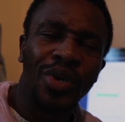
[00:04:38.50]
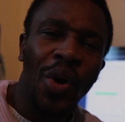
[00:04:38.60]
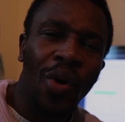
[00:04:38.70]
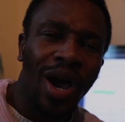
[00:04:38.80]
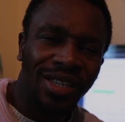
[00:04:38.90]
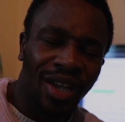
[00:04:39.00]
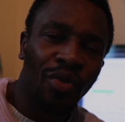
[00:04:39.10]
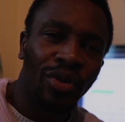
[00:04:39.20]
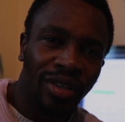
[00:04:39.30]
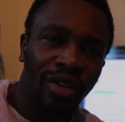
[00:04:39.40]
score as I
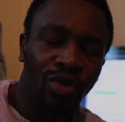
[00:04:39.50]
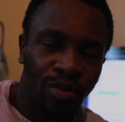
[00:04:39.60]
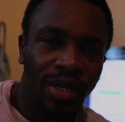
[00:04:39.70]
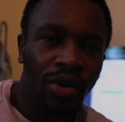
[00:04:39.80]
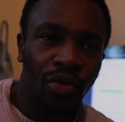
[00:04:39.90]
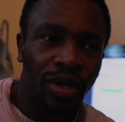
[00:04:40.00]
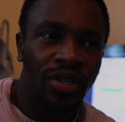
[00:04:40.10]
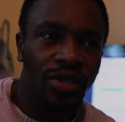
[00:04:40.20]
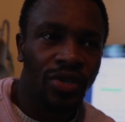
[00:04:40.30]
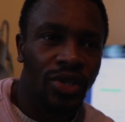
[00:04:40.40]
wanted, to be really
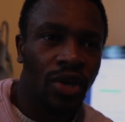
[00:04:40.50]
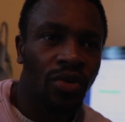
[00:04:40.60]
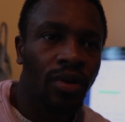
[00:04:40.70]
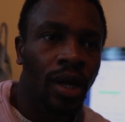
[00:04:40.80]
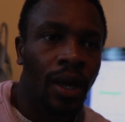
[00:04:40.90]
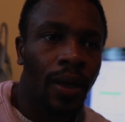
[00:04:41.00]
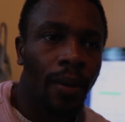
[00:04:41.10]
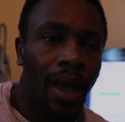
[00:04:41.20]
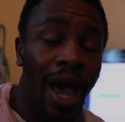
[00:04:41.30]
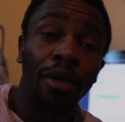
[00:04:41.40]
sincere.
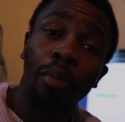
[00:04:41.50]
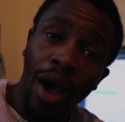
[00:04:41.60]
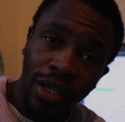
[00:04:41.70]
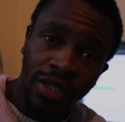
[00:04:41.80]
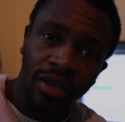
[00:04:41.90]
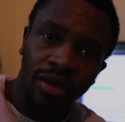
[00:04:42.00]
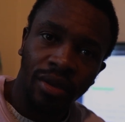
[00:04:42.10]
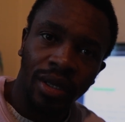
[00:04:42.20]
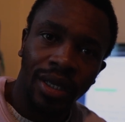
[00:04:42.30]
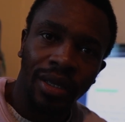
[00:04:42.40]
I passed.
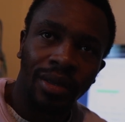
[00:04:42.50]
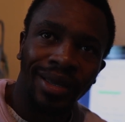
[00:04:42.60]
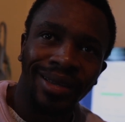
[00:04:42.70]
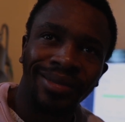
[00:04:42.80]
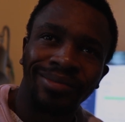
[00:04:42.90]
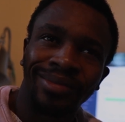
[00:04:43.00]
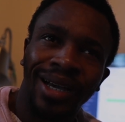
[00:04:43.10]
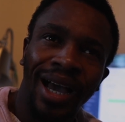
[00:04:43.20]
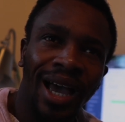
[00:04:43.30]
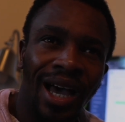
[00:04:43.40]

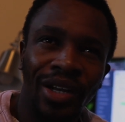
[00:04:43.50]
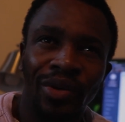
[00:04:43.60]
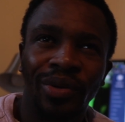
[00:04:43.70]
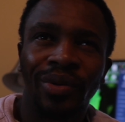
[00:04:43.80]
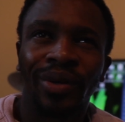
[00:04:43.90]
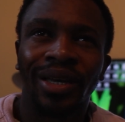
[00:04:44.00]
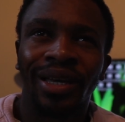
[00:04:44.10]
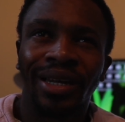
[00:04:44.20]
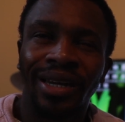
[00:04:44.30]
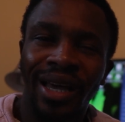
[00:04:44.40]
I had a
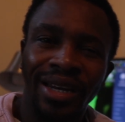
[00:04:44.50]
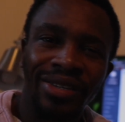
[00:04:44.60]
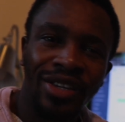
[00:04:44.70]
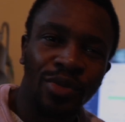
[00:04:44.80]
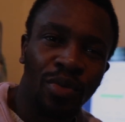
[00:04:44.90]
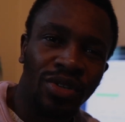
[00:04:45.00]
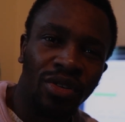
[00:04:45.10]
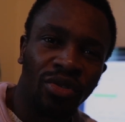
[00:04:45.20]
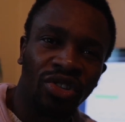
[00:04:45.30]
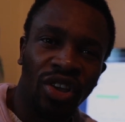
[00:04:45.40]

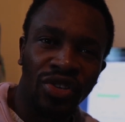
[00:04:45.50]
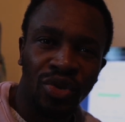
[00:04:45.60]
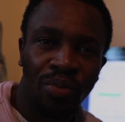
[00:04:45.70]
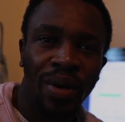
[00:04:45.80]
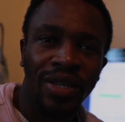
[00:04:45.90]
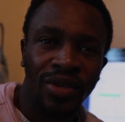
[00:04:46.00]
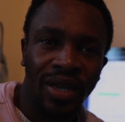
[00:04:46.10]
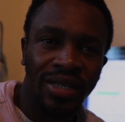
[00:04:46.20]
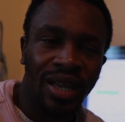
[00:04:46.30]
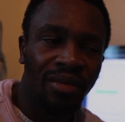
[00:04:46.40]
96% of chance to pass the
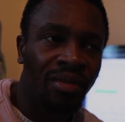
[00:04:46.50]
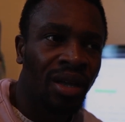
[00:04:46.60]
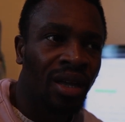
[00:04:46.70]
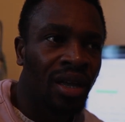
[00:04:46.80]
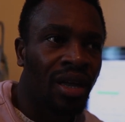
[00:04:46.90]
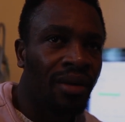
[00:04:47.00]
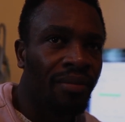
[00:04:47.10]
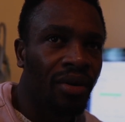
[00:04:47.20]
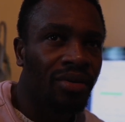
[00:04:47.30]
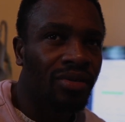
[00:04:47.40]
exam,
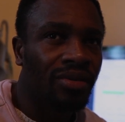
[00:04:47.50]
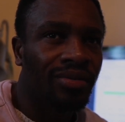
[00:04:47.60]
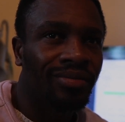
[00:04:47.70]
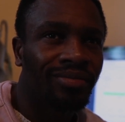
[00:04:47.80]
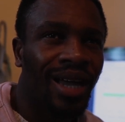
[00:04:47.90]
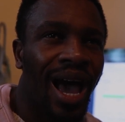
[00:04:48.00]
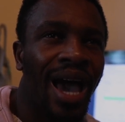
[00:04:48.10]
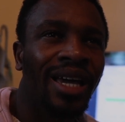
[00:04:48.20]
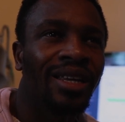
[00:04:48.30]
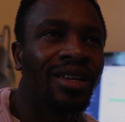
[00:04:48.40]
but
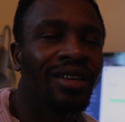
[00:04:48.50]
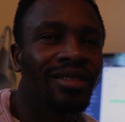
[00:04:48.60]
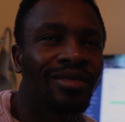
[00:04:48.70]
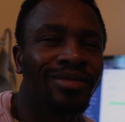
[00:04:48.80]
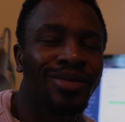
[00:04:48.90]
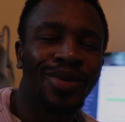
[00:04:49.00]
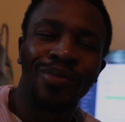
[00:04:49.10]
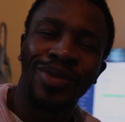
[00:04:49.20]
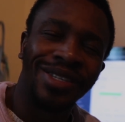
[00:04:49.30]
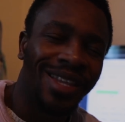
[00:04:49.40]
I did some
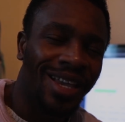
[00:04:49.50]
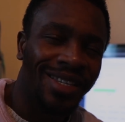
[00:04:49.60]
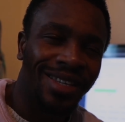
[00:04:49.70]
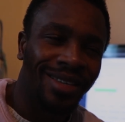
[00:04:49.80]
mistakes,